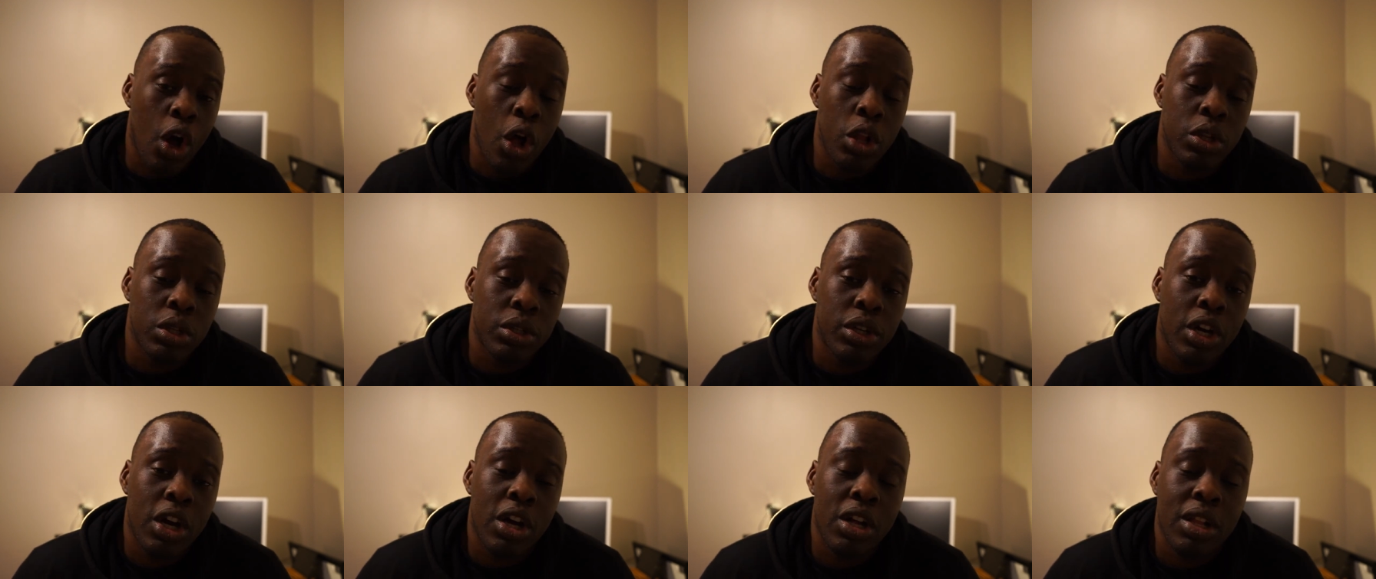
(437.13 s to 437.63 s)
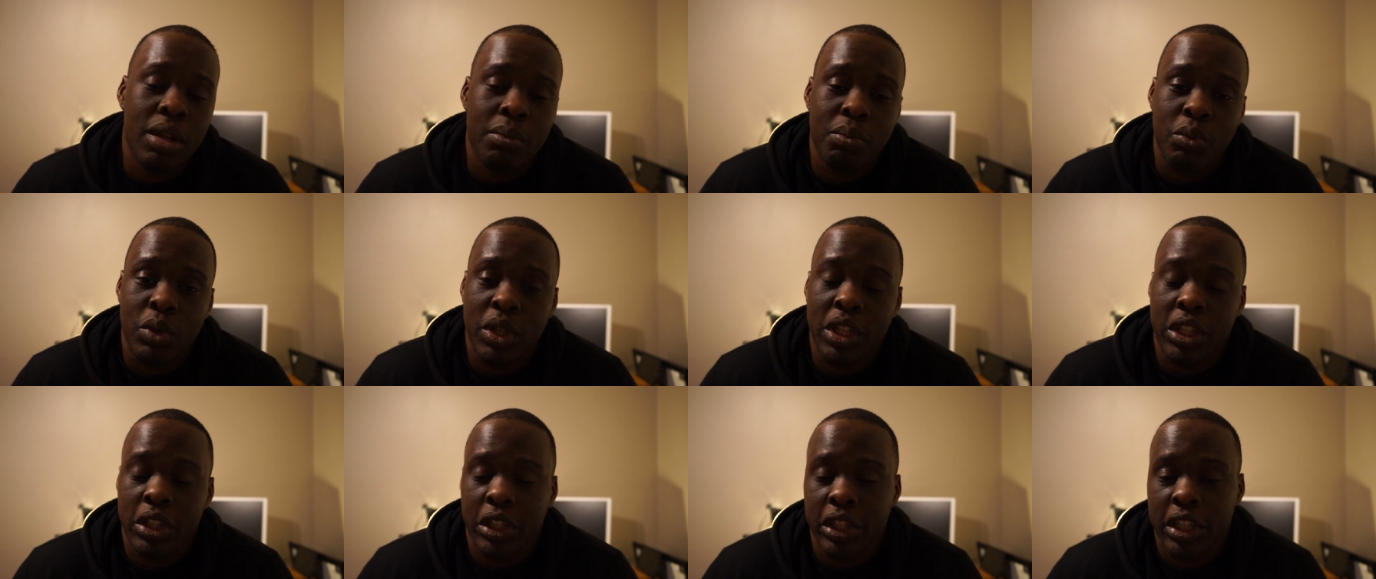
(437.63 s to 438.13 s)
All in all, I'm
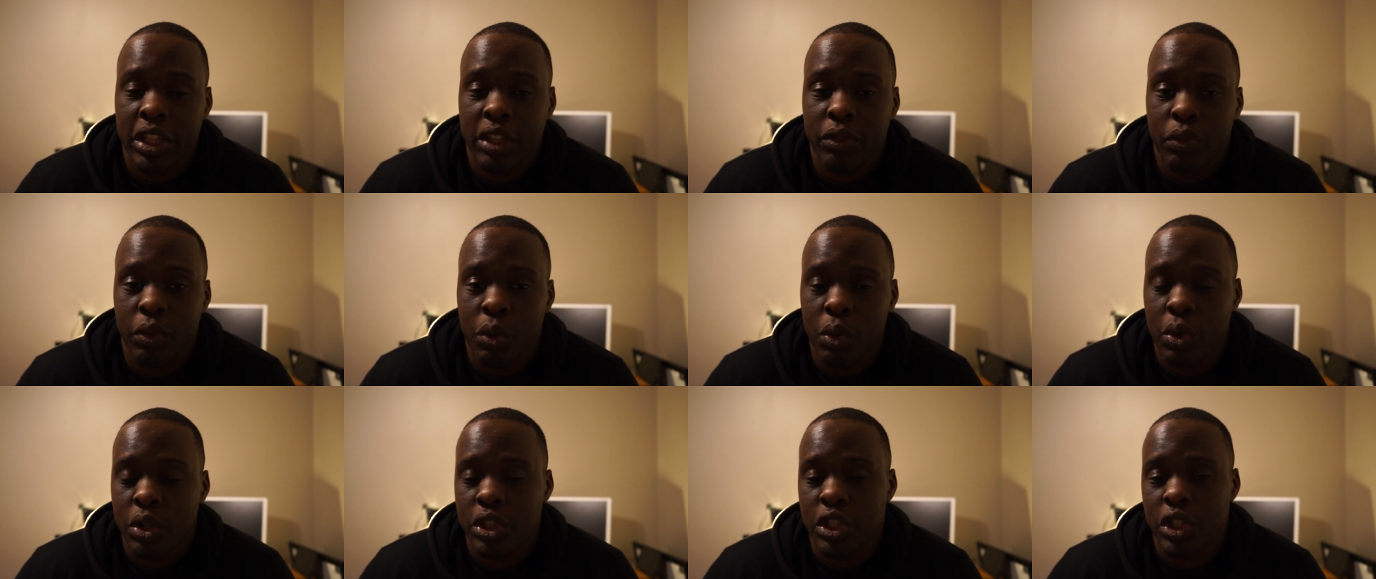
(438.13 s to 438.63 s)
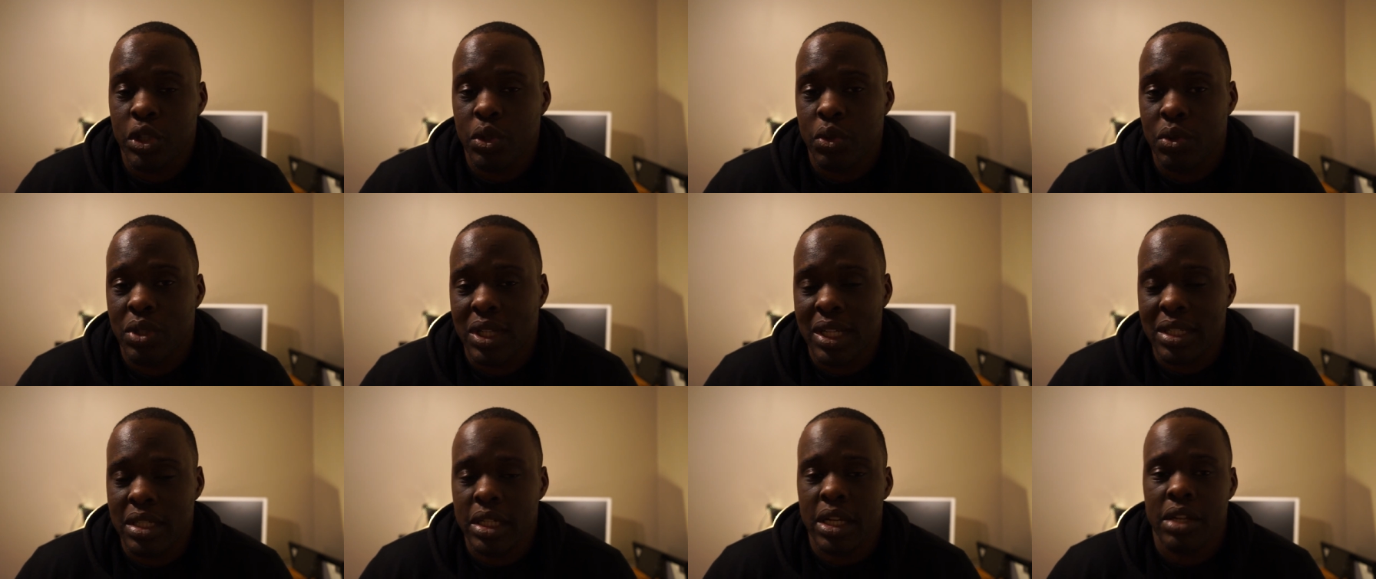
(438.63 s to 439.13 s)
really looking forward to
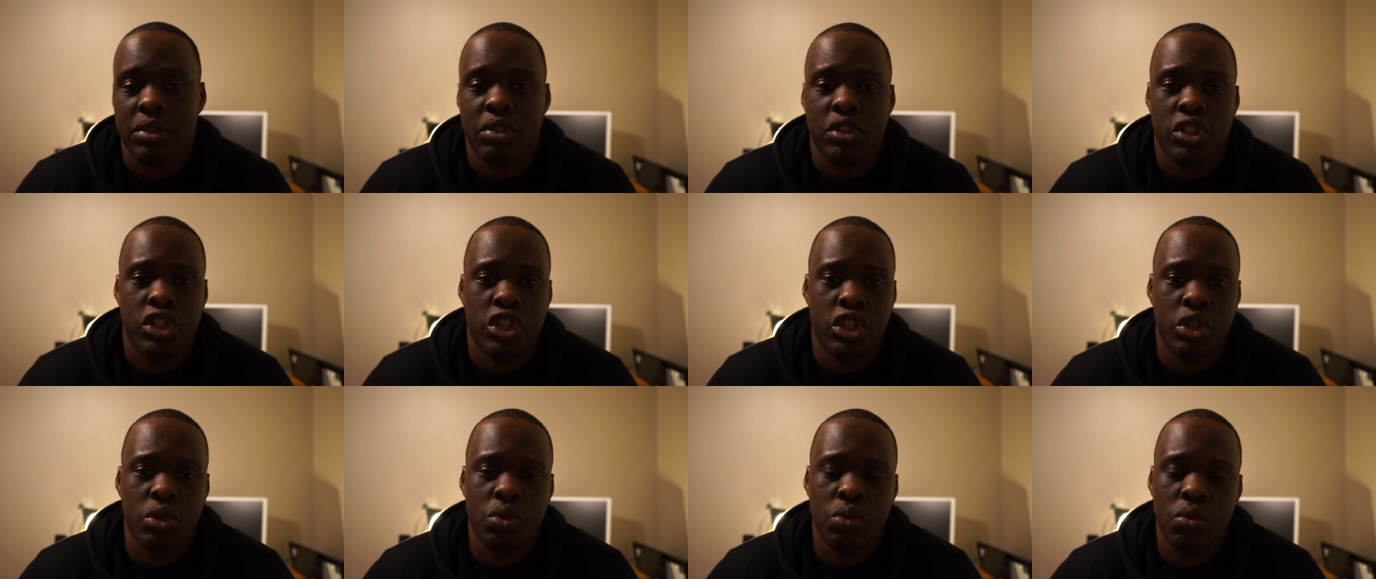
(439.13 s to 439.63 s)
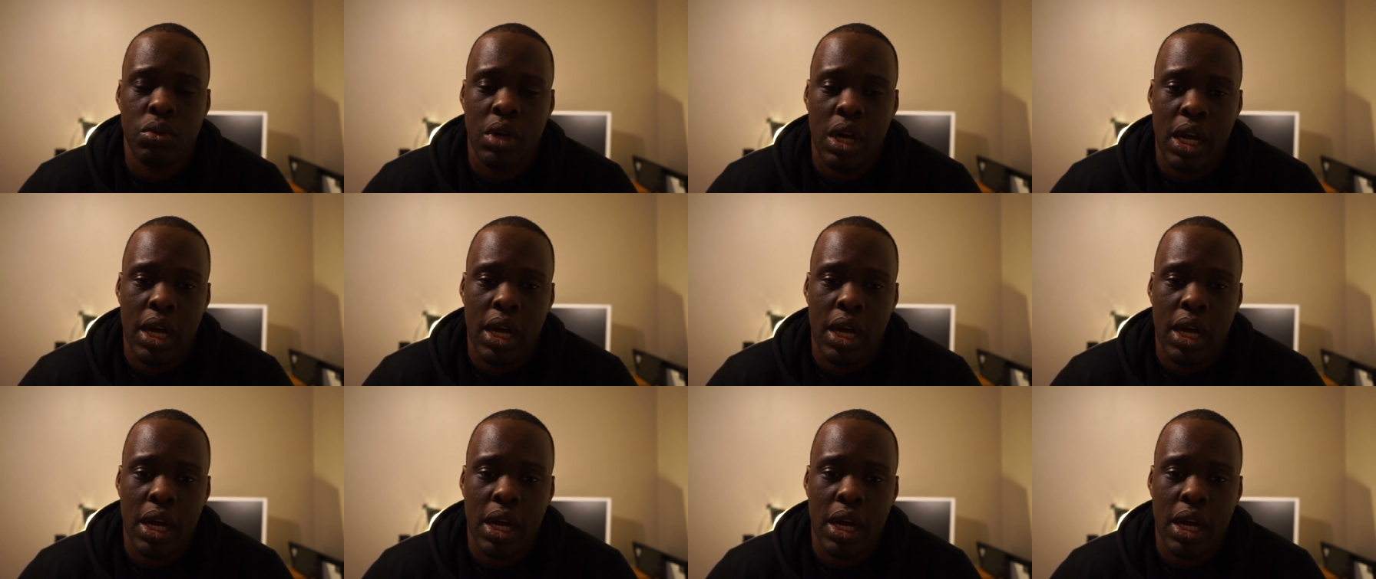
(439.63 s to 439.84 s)
testing out the shoe.